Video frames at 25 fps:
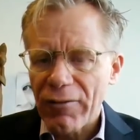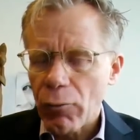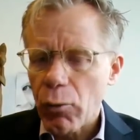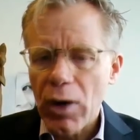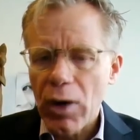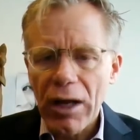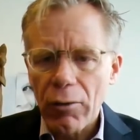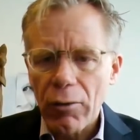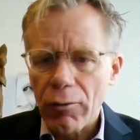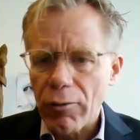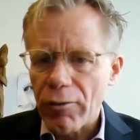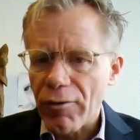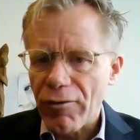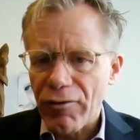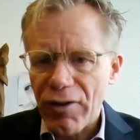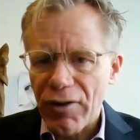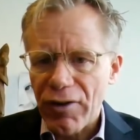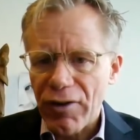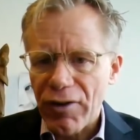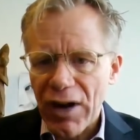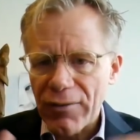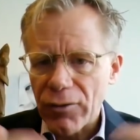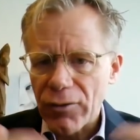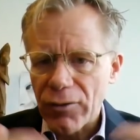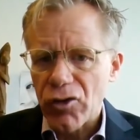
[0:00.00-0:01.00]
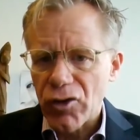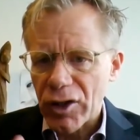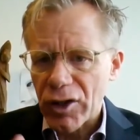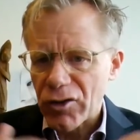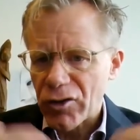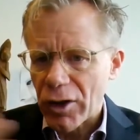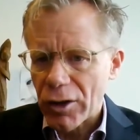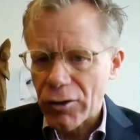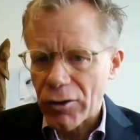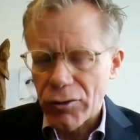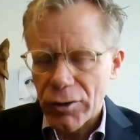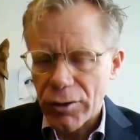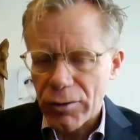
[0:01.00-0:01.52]
well over 500,
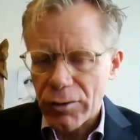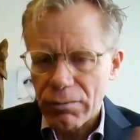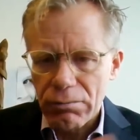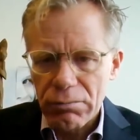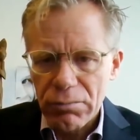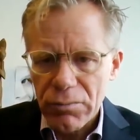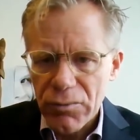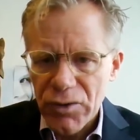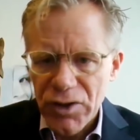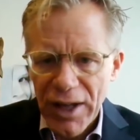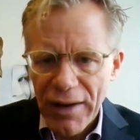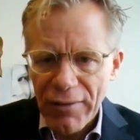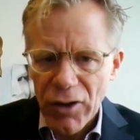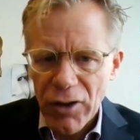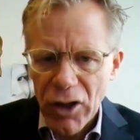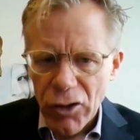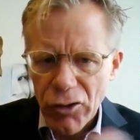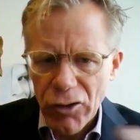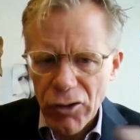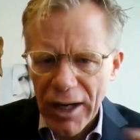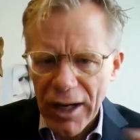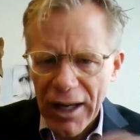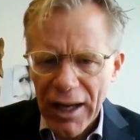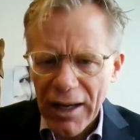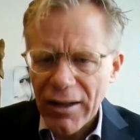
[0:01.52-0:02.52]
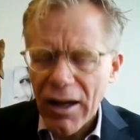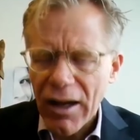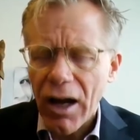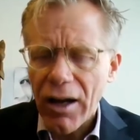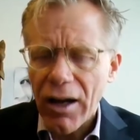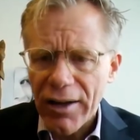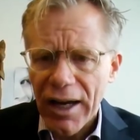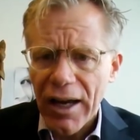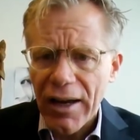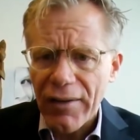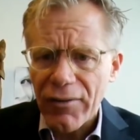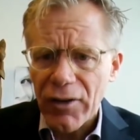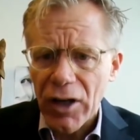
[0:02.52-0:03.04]
600, 700.
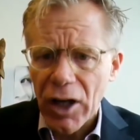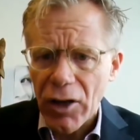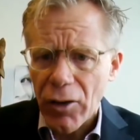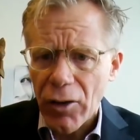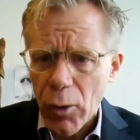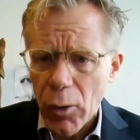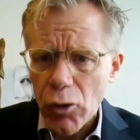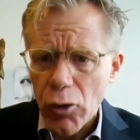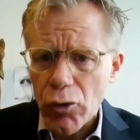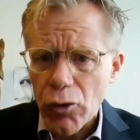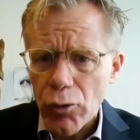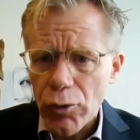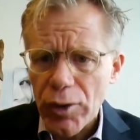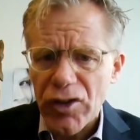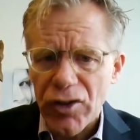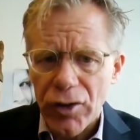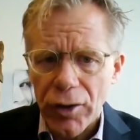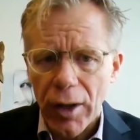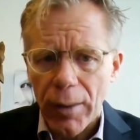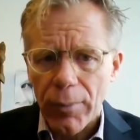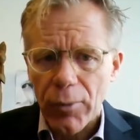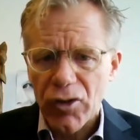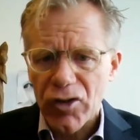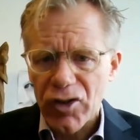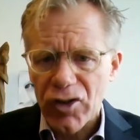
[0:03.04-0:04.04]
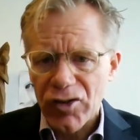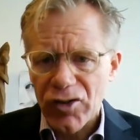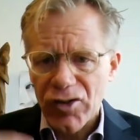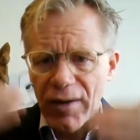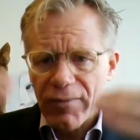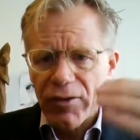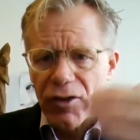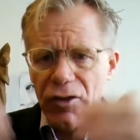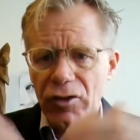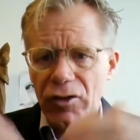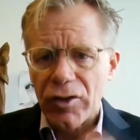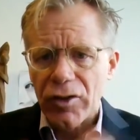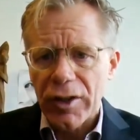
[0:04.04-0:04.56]
And I haven't got the most recent numbers because
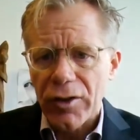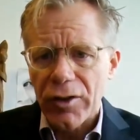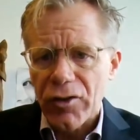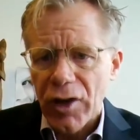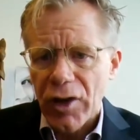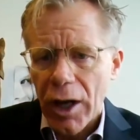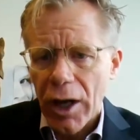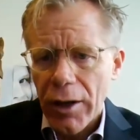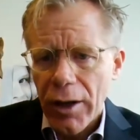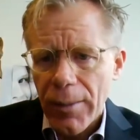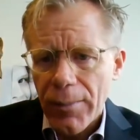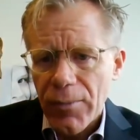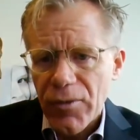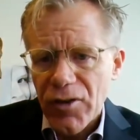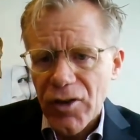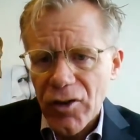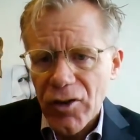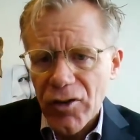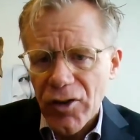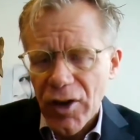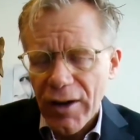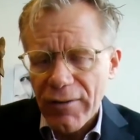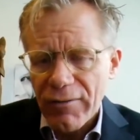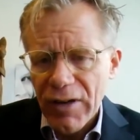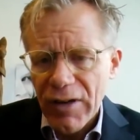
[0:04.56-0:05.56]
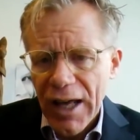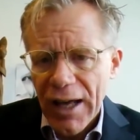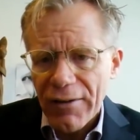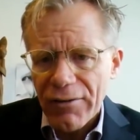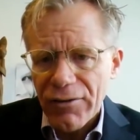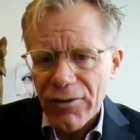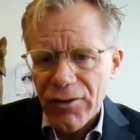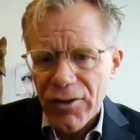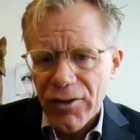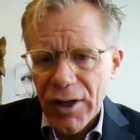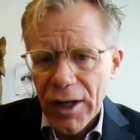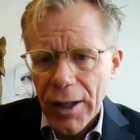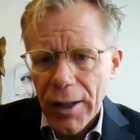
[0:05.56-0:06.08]
obviously it's gone up since I've
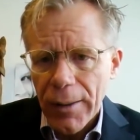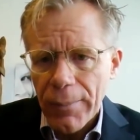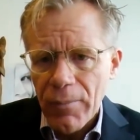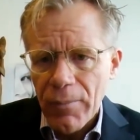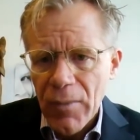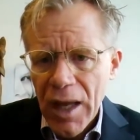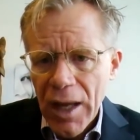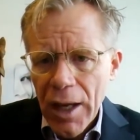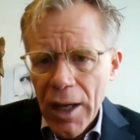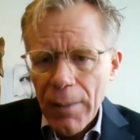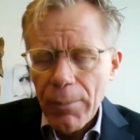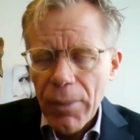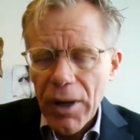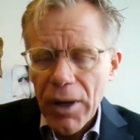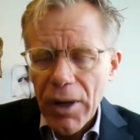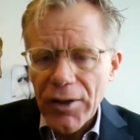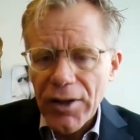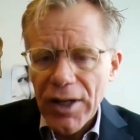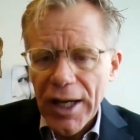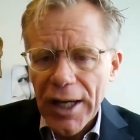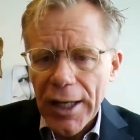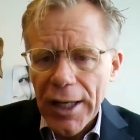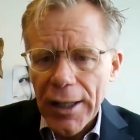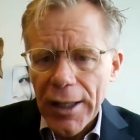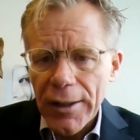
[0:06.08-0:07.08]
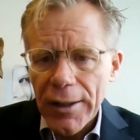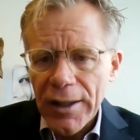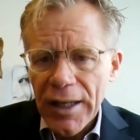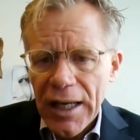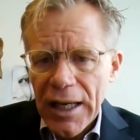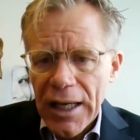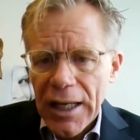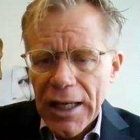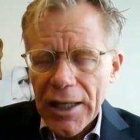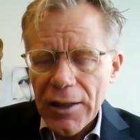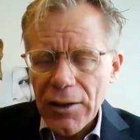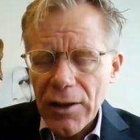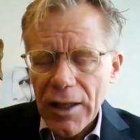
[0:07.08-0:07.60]
left. But
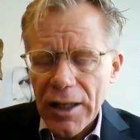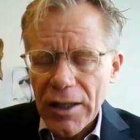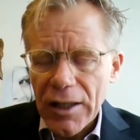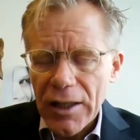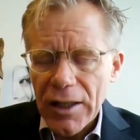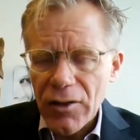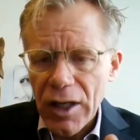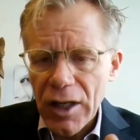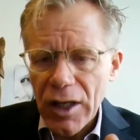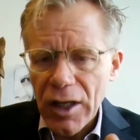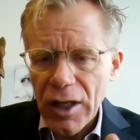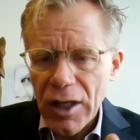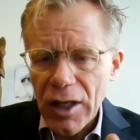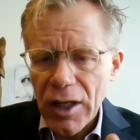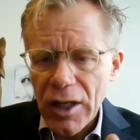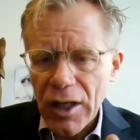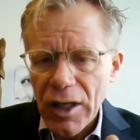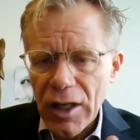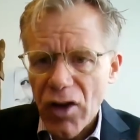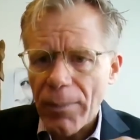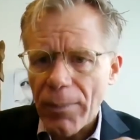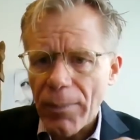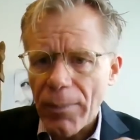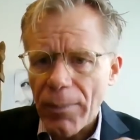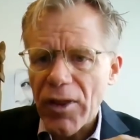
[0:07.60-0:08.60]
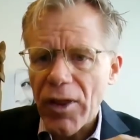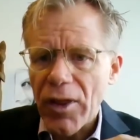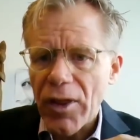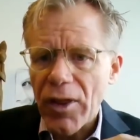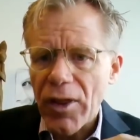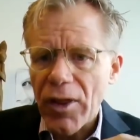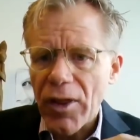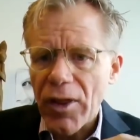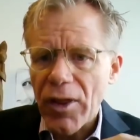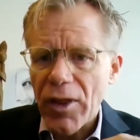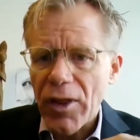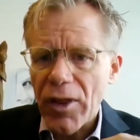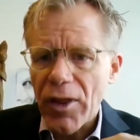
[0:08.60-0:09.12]
it is up in the
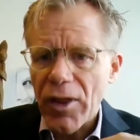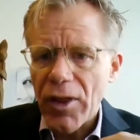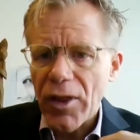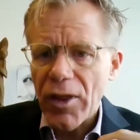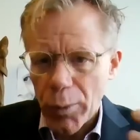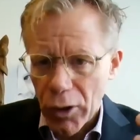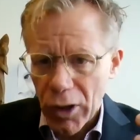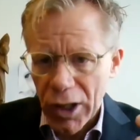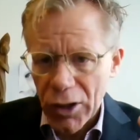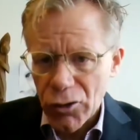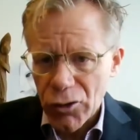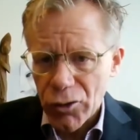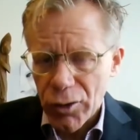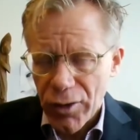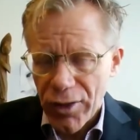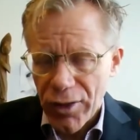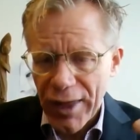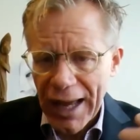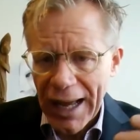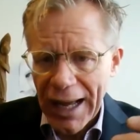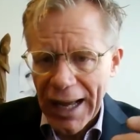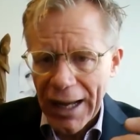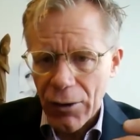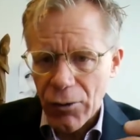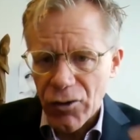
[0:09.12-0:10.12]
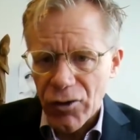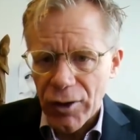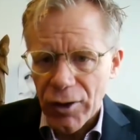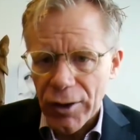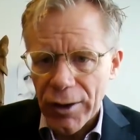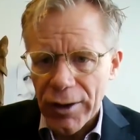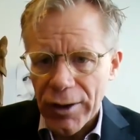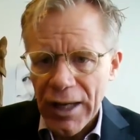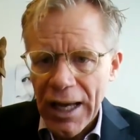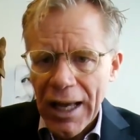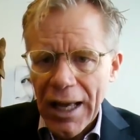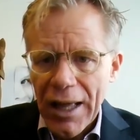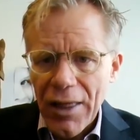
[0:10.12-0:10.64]
hundreds per
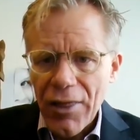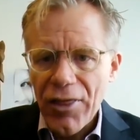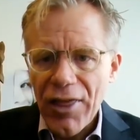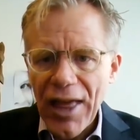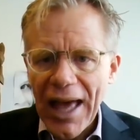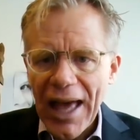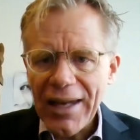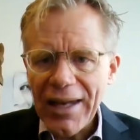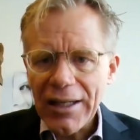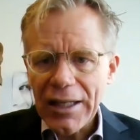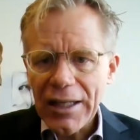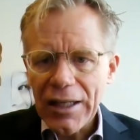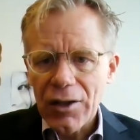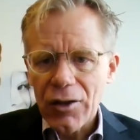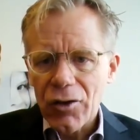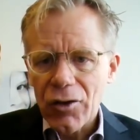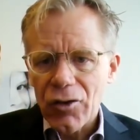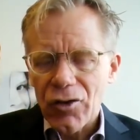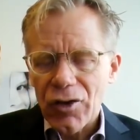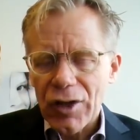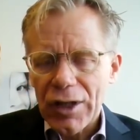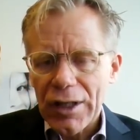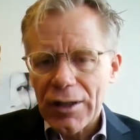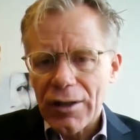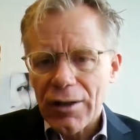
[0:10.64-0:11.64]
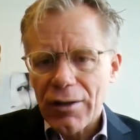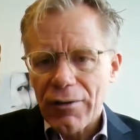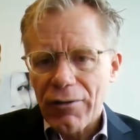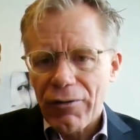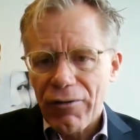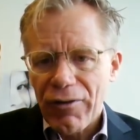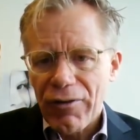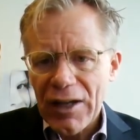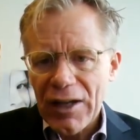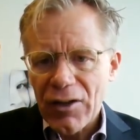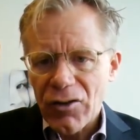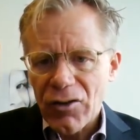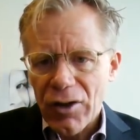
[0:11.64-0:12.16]
100,000. That is in the
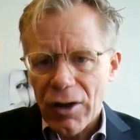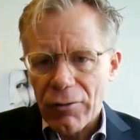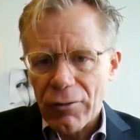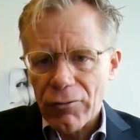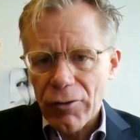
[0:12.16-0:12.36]
face